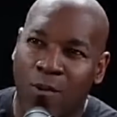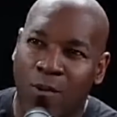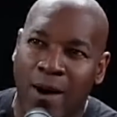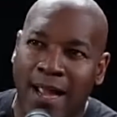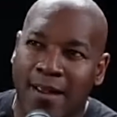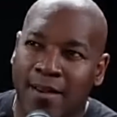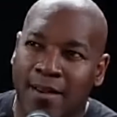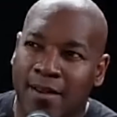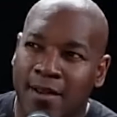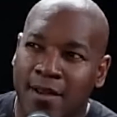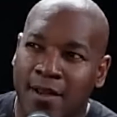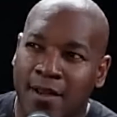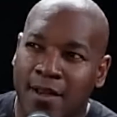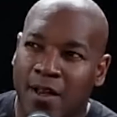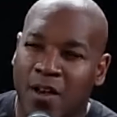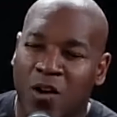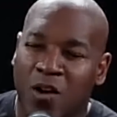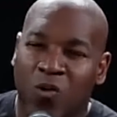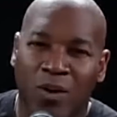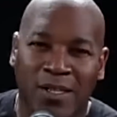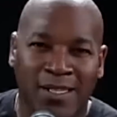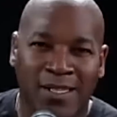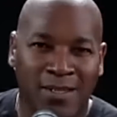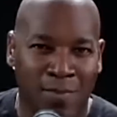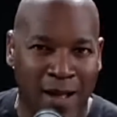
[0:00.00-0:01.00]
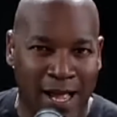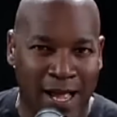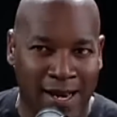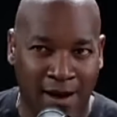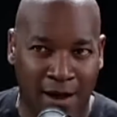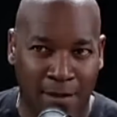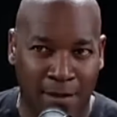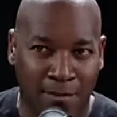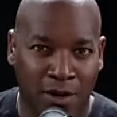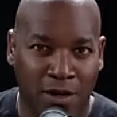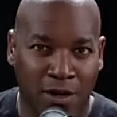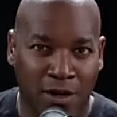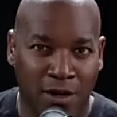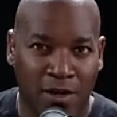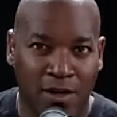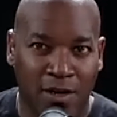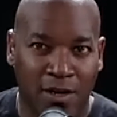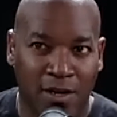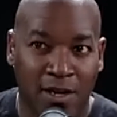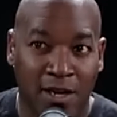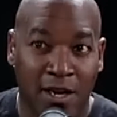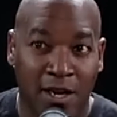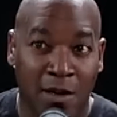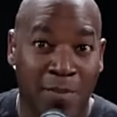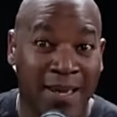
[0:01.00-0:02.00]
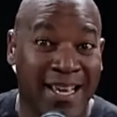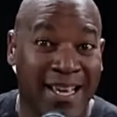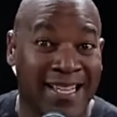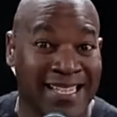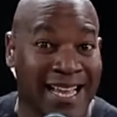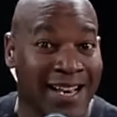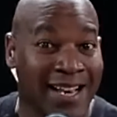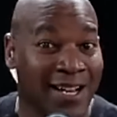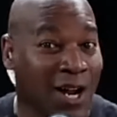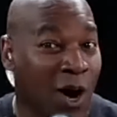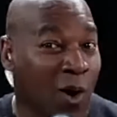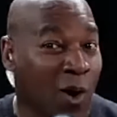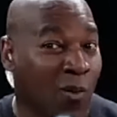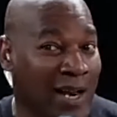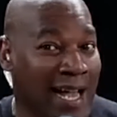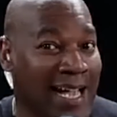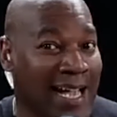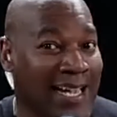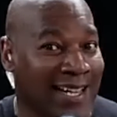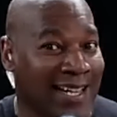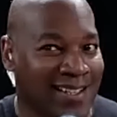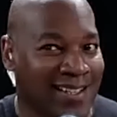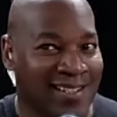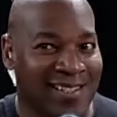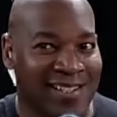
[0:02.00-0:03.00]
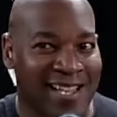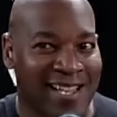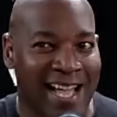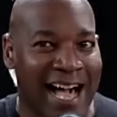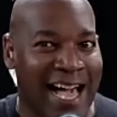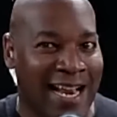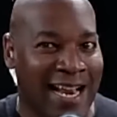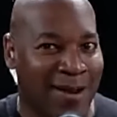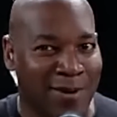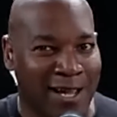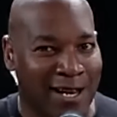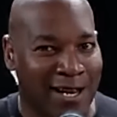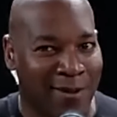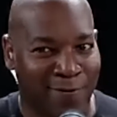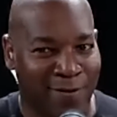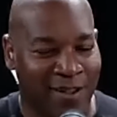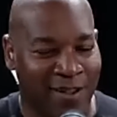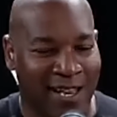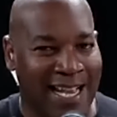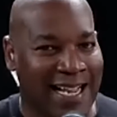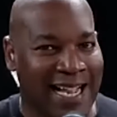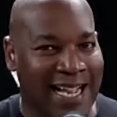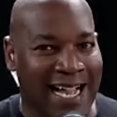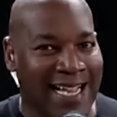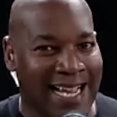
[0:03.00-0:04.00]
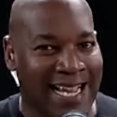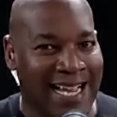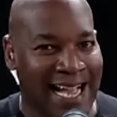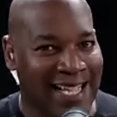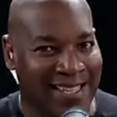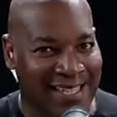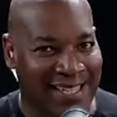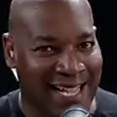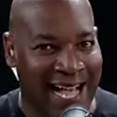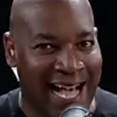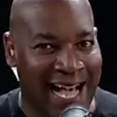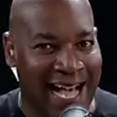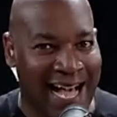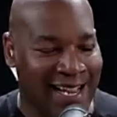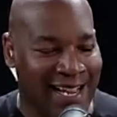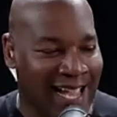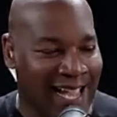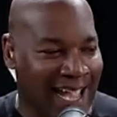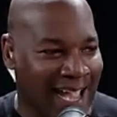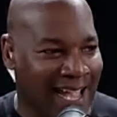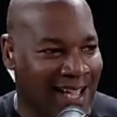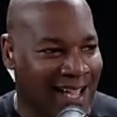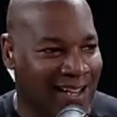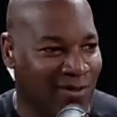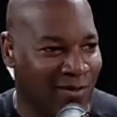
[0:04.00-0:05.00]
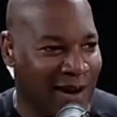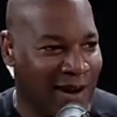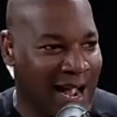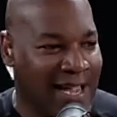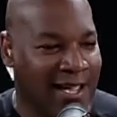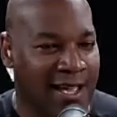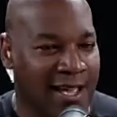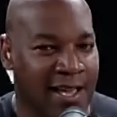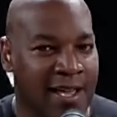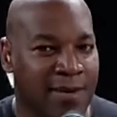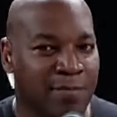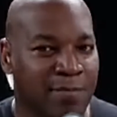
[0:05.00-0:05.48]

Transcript: right, what's my number? Because I know when I get inside, I'm going to feel like I got the hot hand, right?